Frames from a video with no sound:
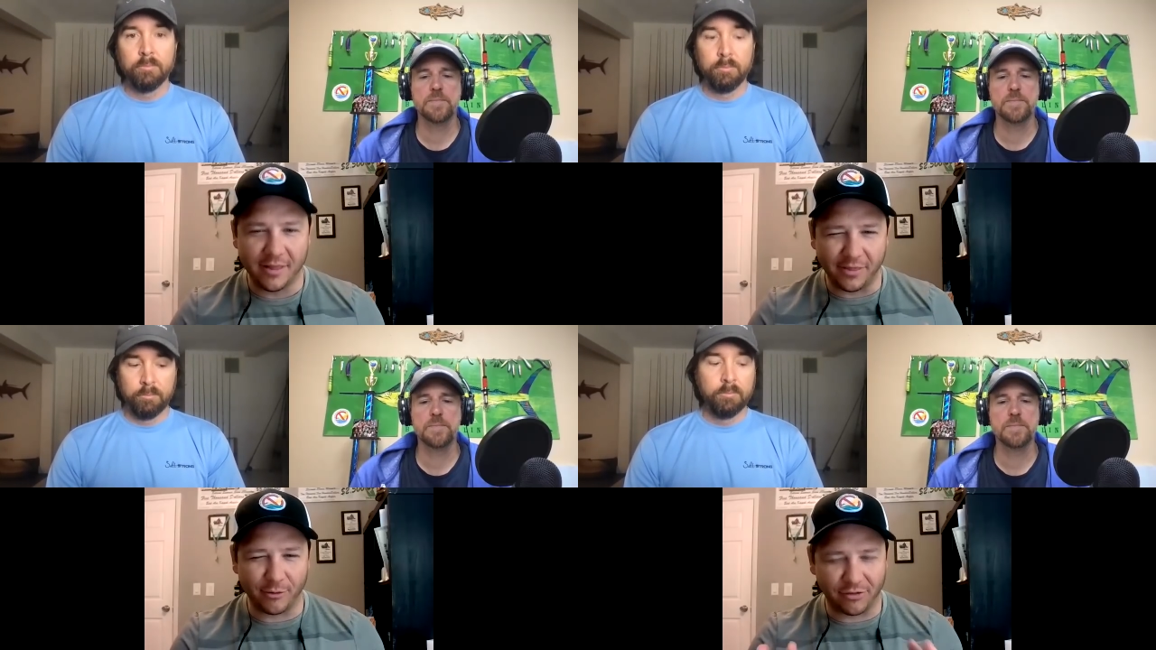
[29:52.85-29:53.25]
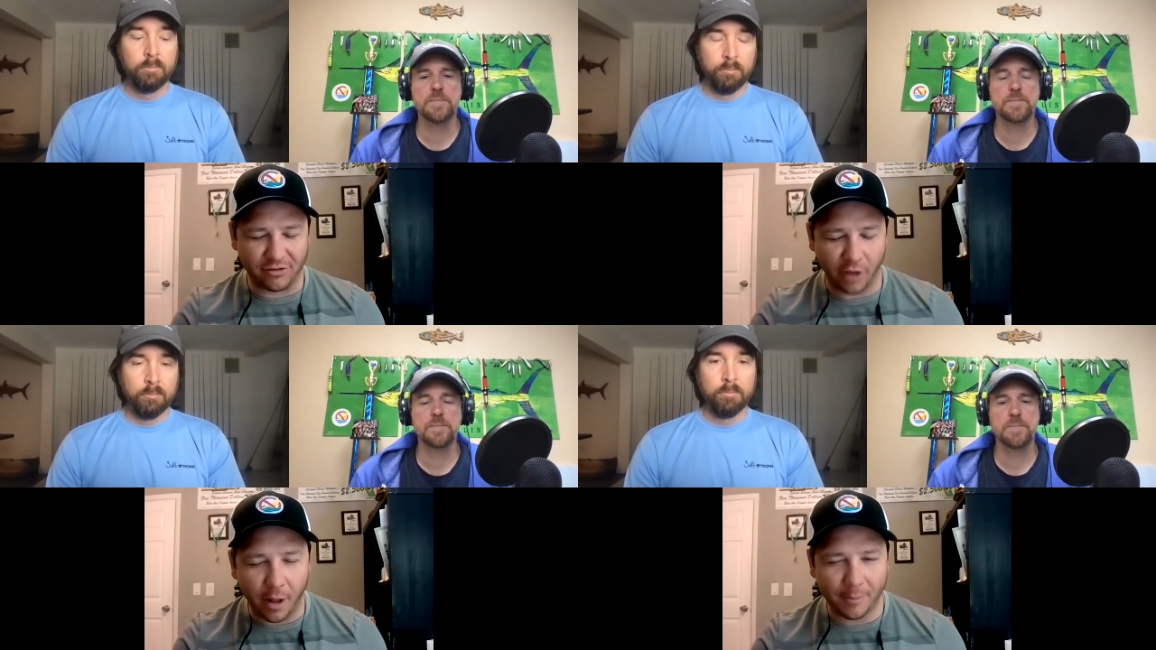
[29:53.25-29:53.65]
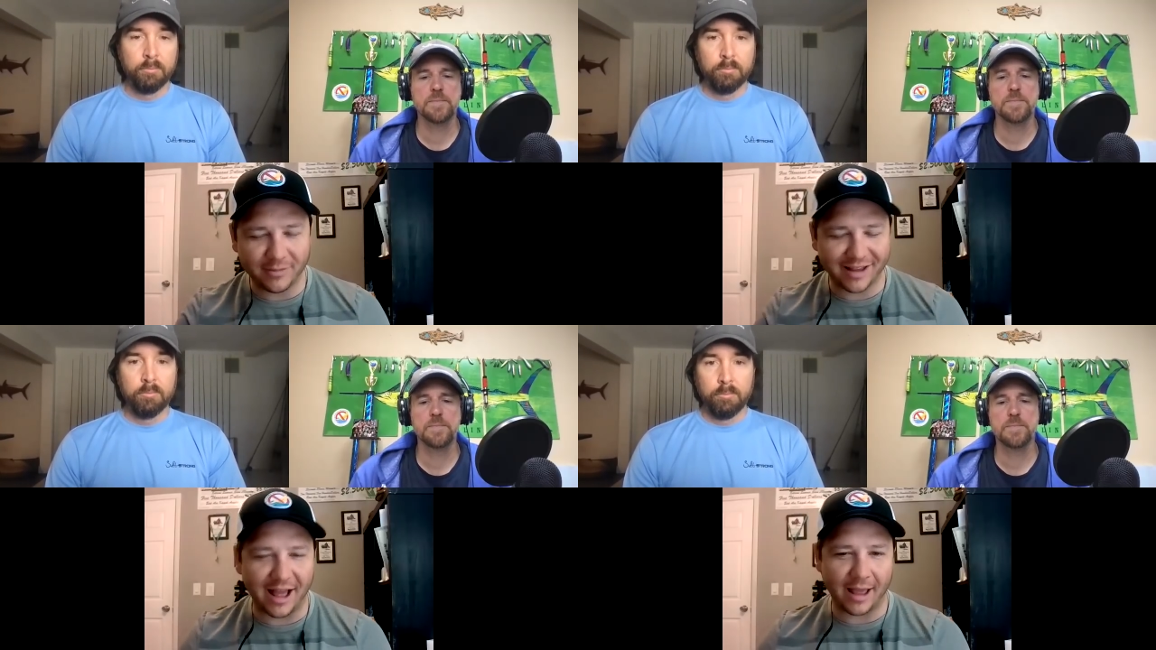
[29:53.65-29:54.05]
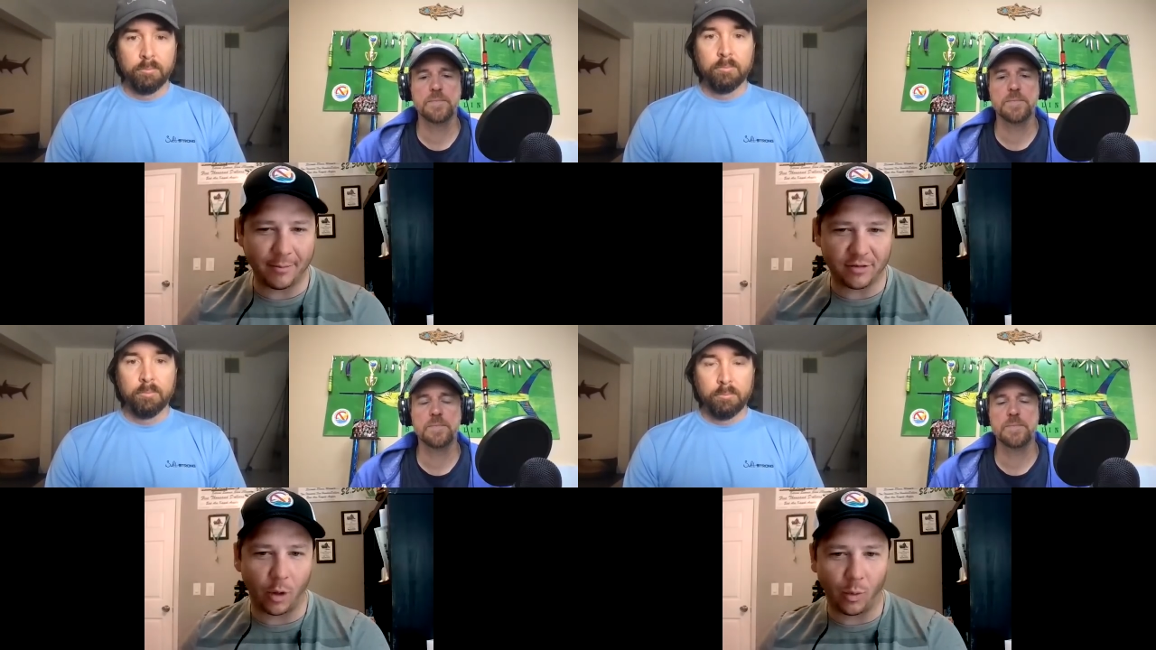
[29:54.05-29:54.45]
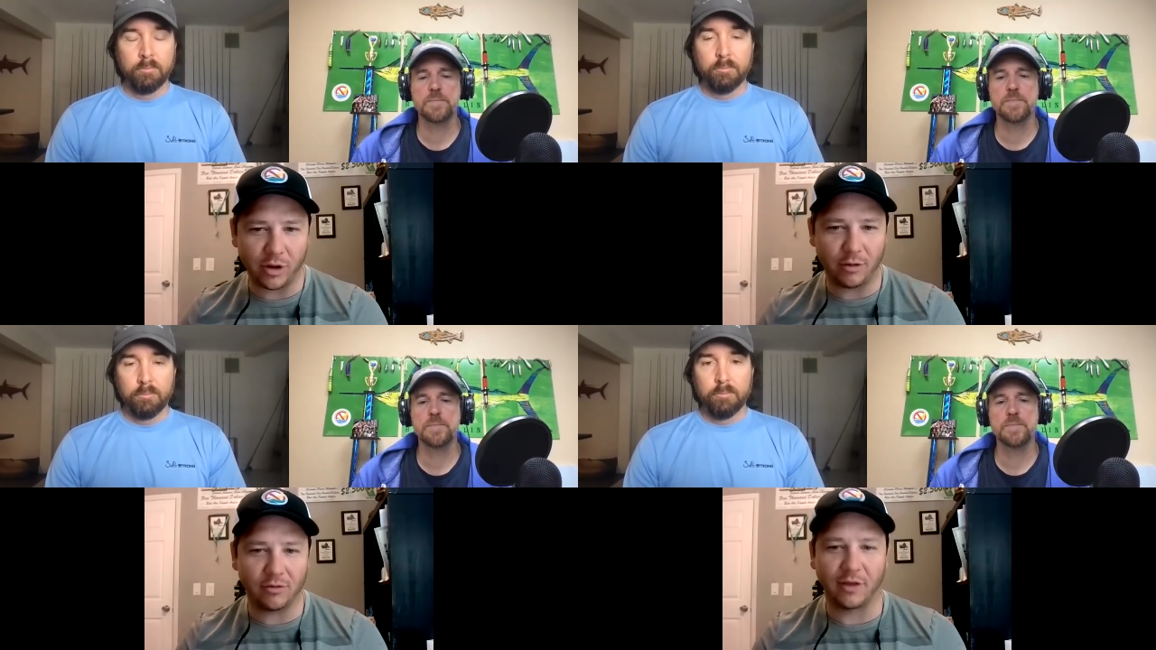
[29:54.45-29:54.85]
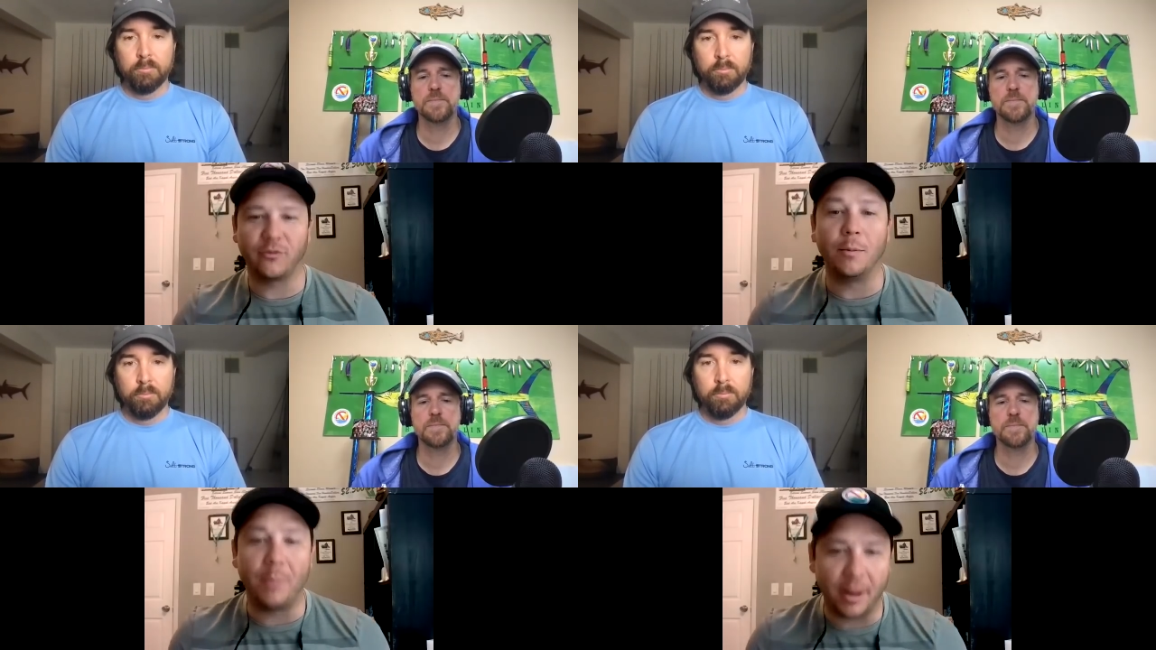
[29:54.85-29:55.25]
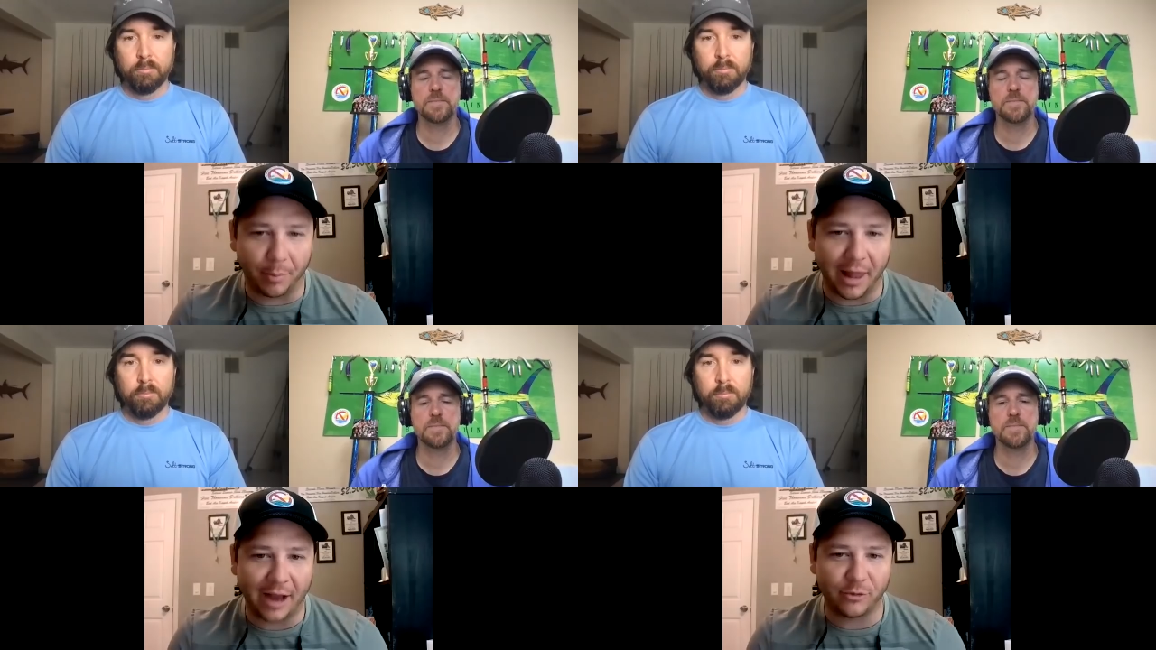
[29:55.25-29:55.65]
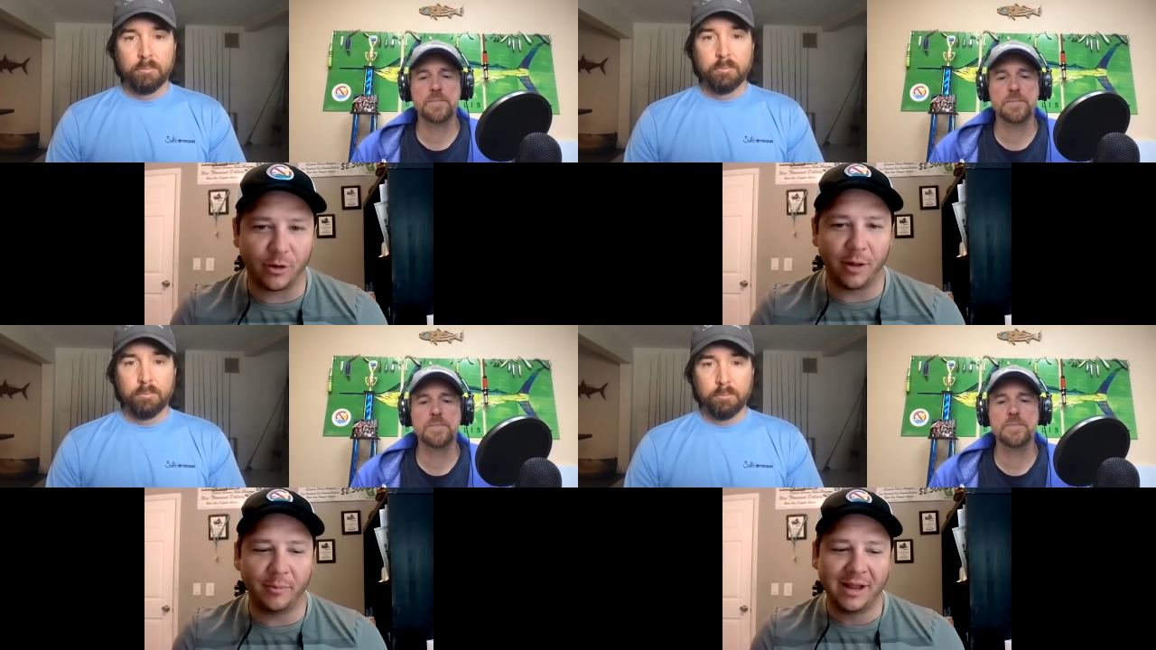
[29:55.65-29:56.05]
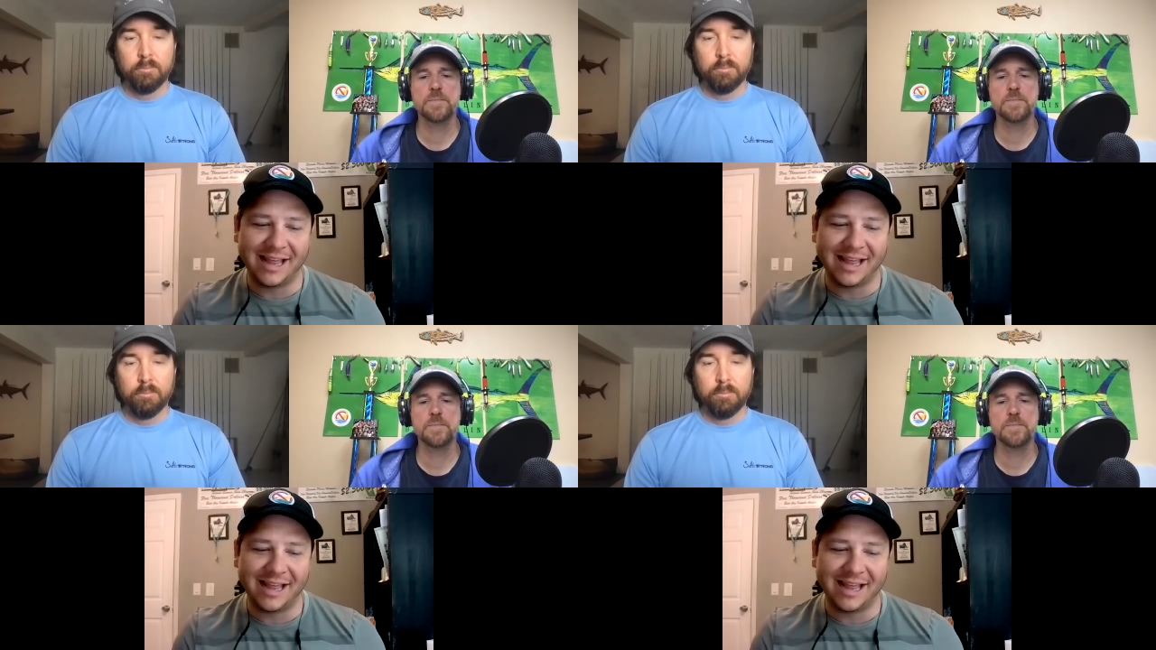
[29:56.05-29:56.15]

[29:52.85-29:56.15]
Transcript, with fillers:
Speaker 1: There's sometimes I'll want to use like for big black drum.